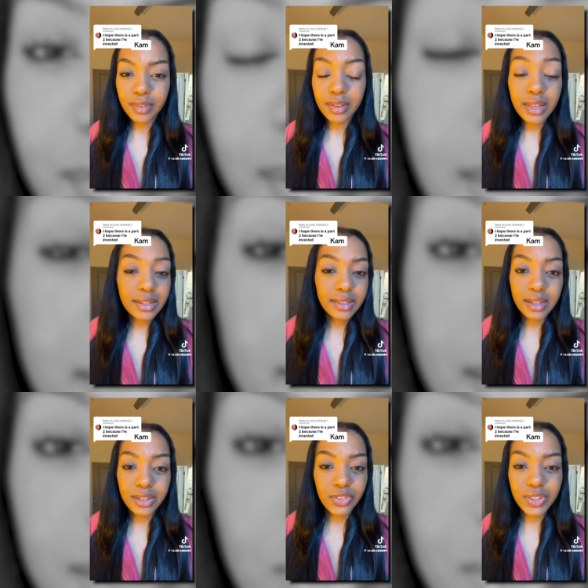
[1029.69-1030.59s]
That's
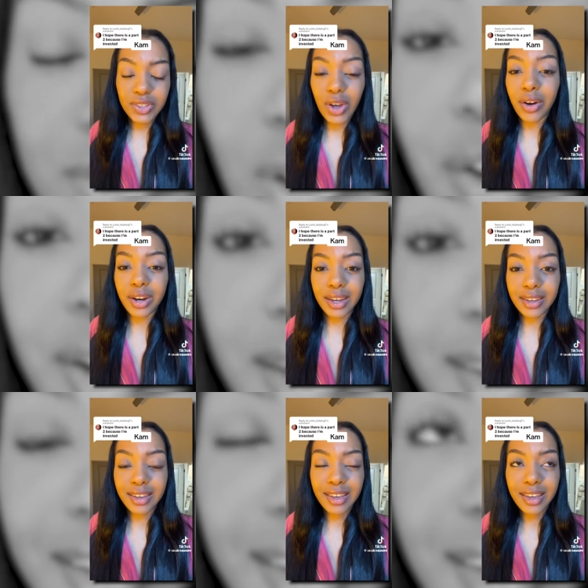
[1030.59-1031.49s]
it. Just sorry.
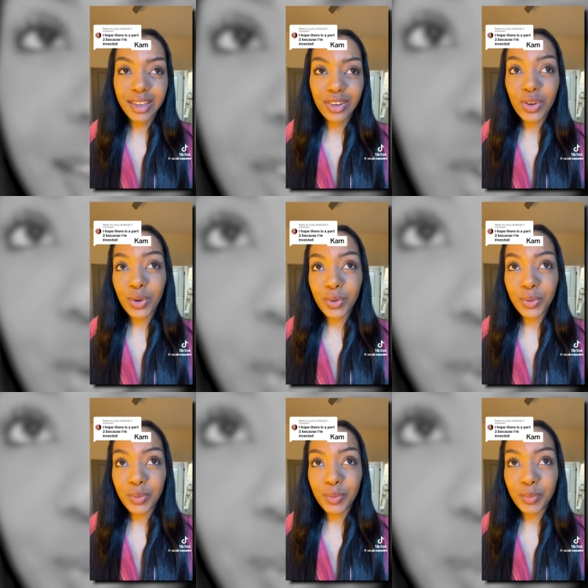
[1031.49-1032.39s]

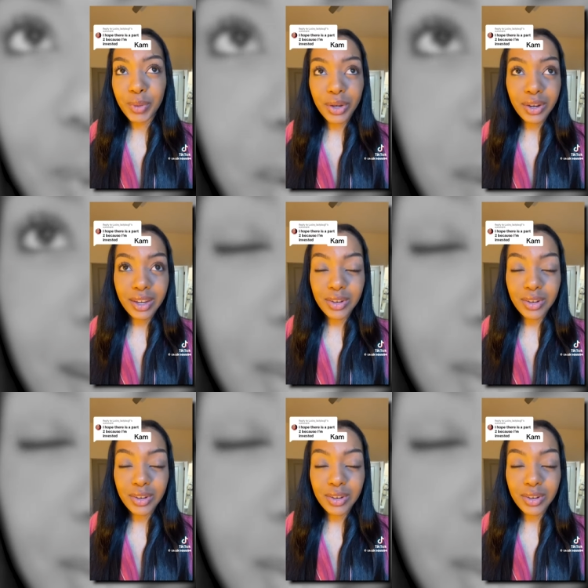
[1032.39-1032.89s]
No period,